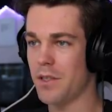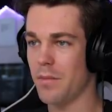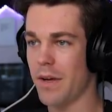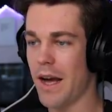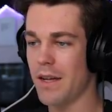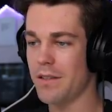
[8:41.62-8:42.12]

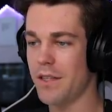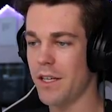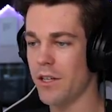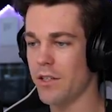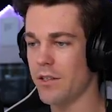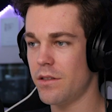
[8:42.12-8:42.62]
some gas
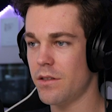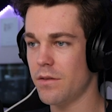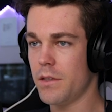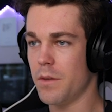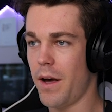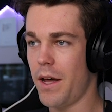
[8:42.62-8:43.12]
tears,
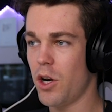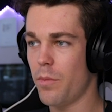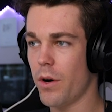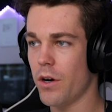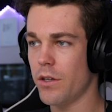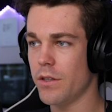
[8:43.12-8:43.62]
some ender
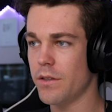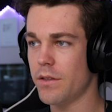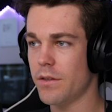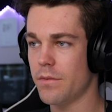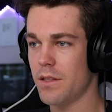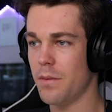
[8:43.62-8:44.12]

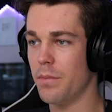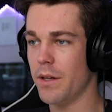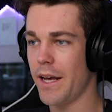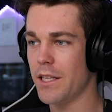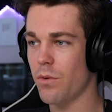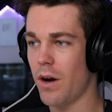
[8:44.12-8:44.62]
pearls, some
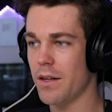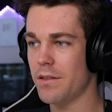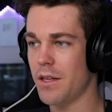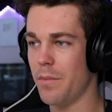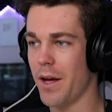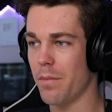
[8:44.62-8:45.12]
blaze
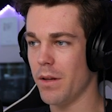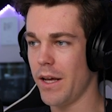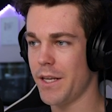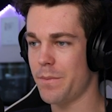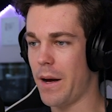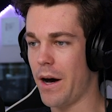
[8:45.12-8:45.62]
rods to make
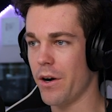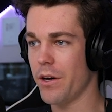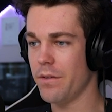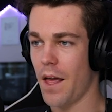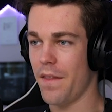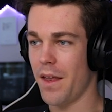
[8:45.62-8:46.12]
blaze
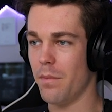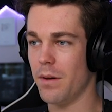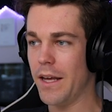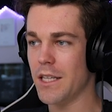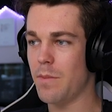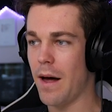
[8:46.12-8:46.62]
powder, and then
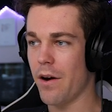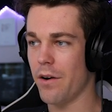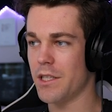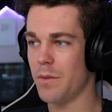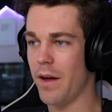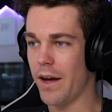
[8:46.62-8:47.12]
blaze
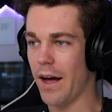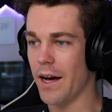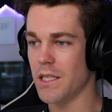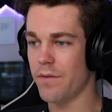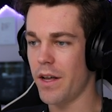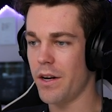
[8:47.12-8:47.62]
powder to make
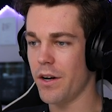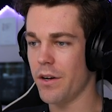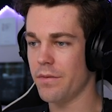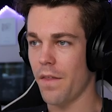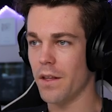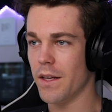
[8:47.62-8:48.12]
eyes of
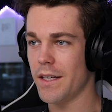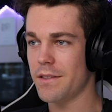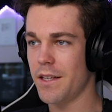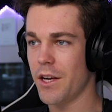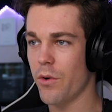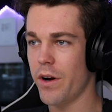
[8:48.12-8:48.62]
ender, and the
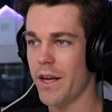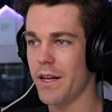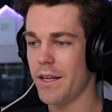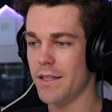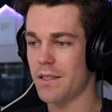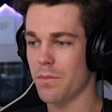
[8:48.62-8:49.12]
last
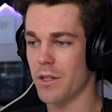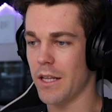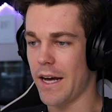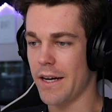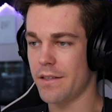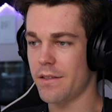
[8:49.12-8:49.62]
ingredient is some
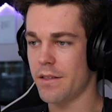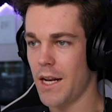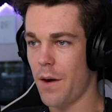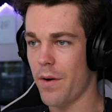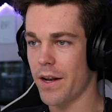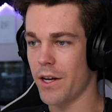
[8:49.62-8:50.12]
glass.
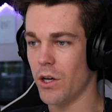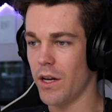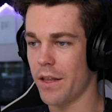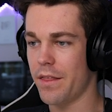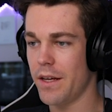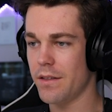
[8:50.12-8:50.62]
Now I can go
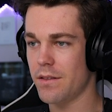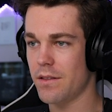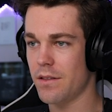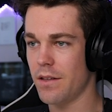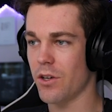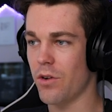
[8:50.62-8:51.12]
like
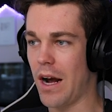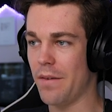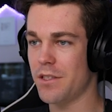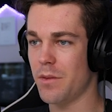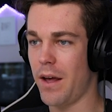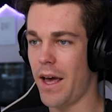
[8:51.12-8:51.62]
this to
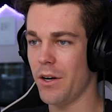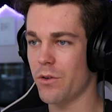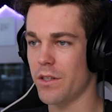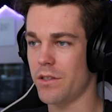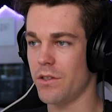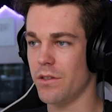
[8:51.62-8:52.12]
craft some end
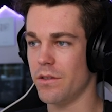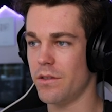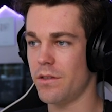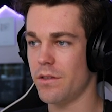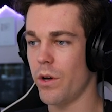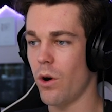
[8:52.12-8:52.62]

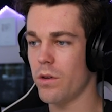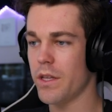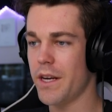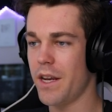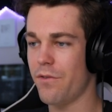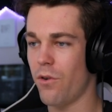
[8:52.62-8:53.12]
crystals. We
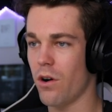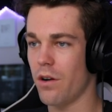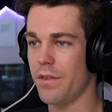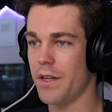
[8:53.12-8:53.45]
only need 4 of